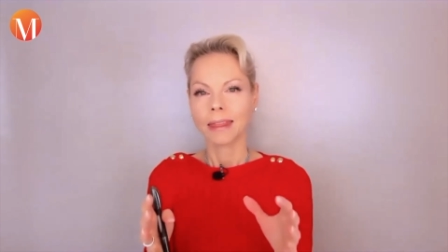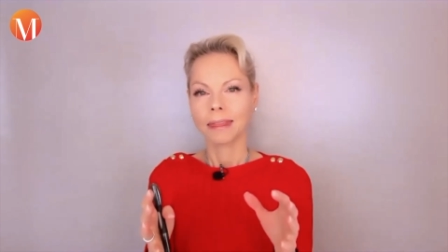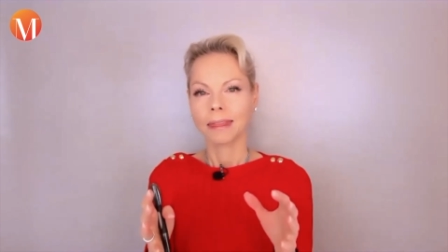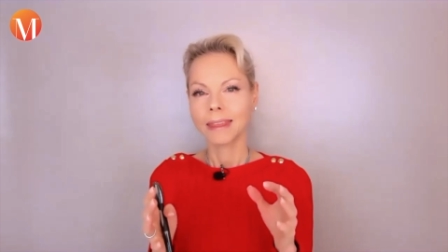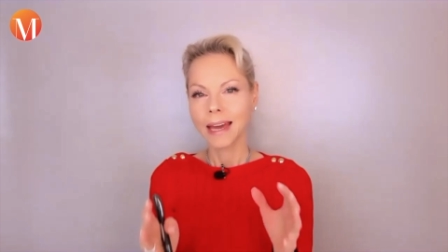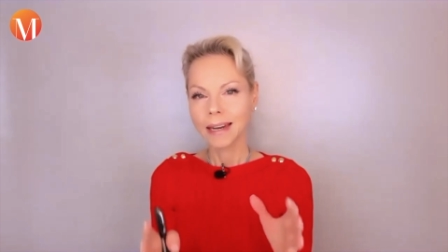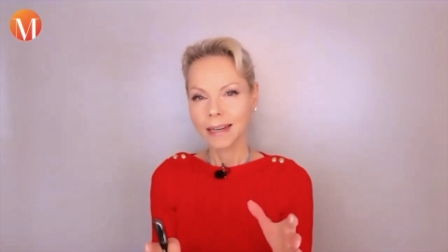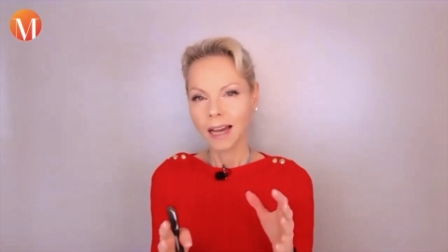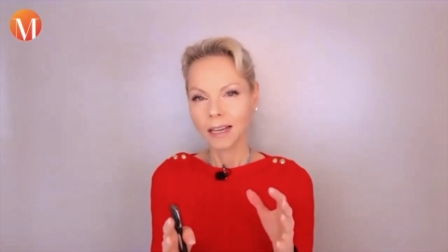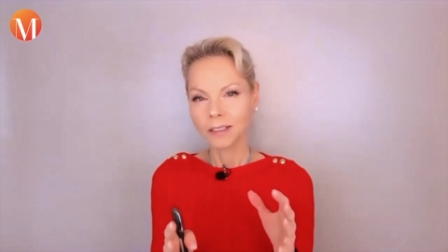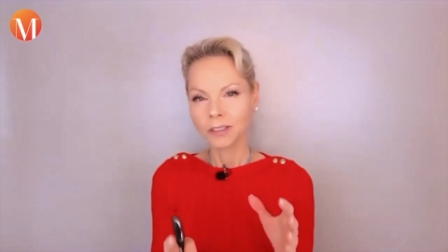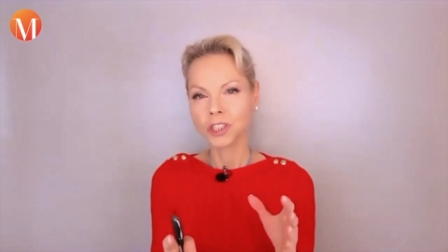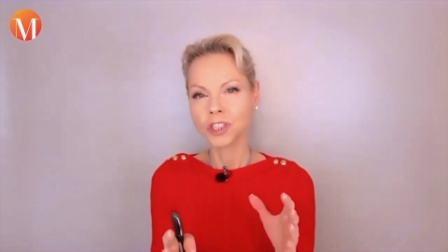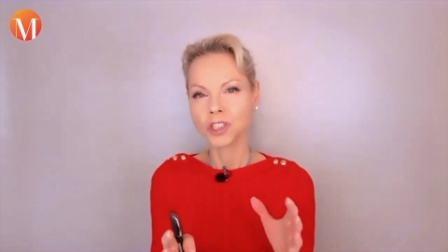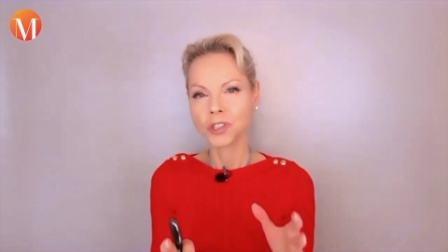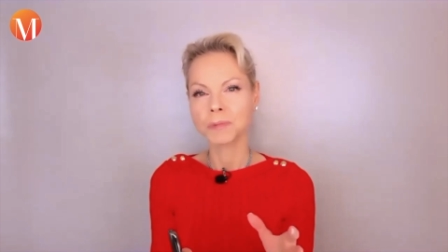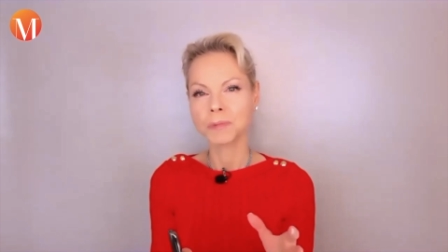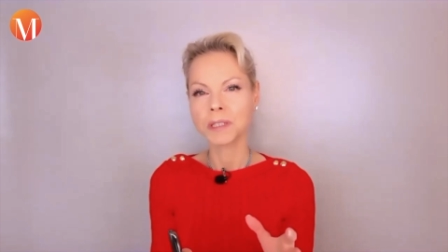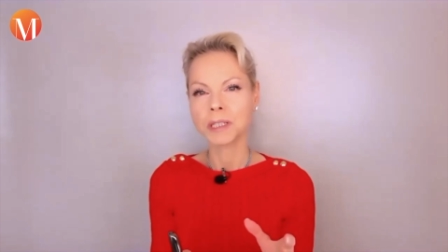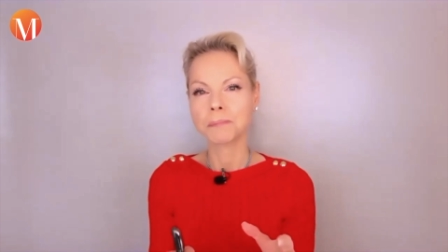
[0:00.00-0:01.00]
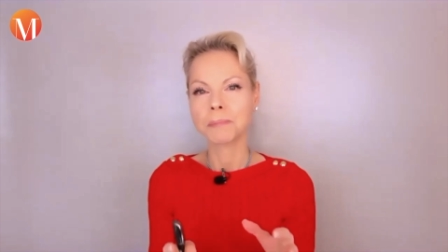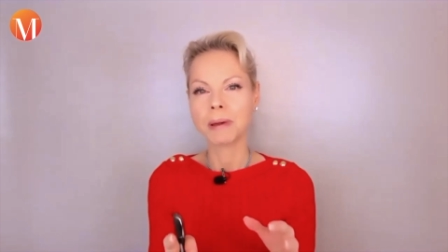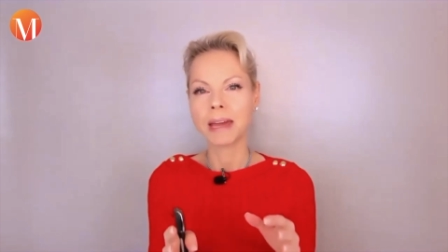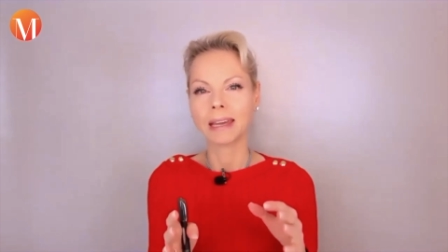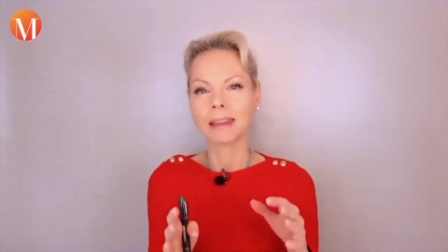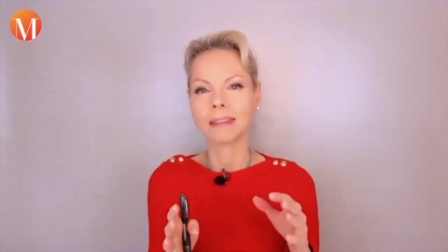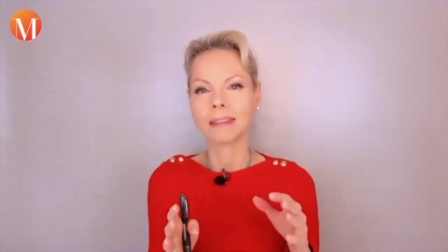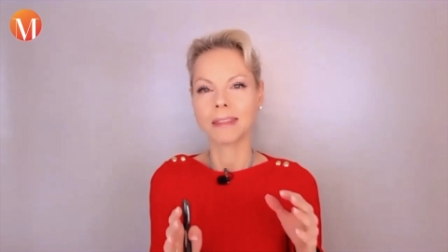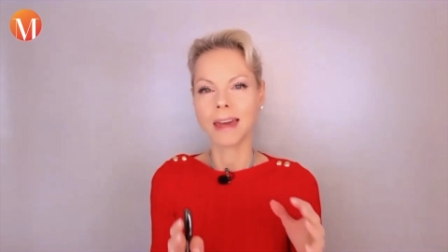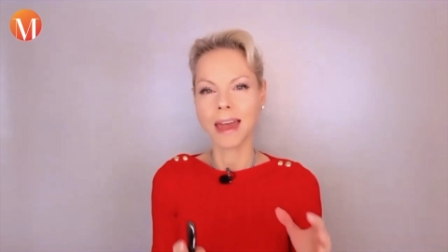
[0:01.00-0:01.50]
that Hannes Schmid
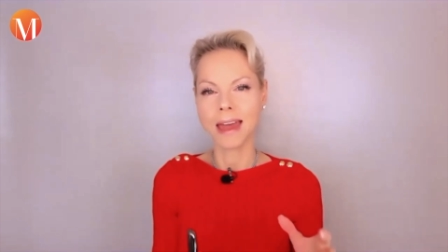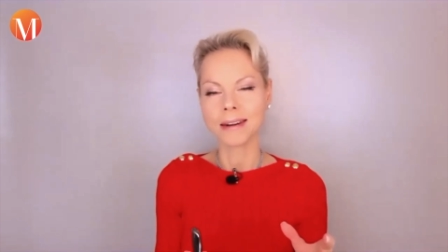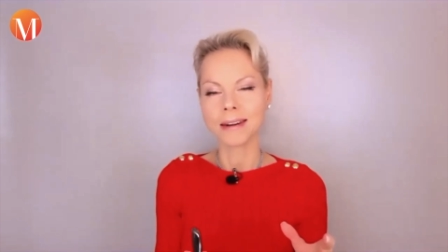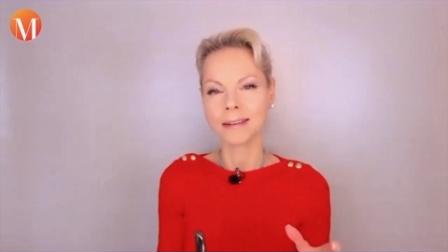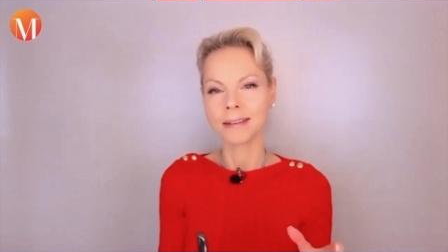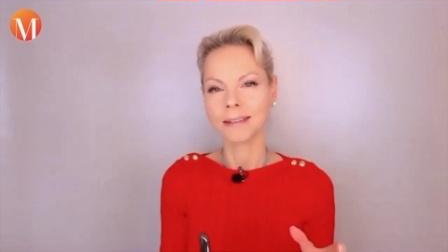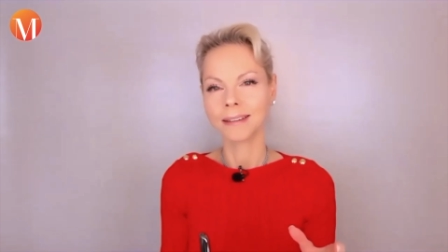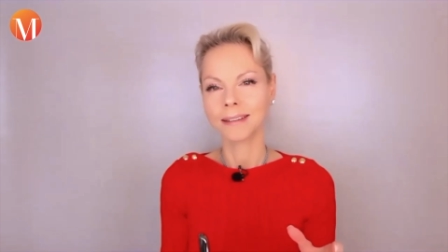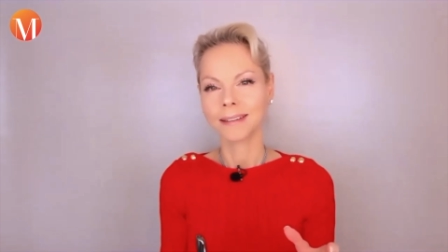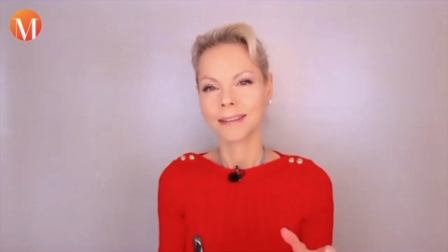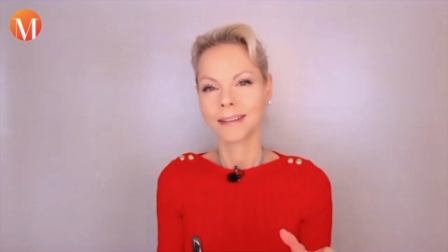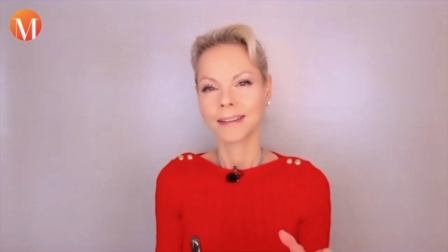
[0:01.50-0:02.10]
back then,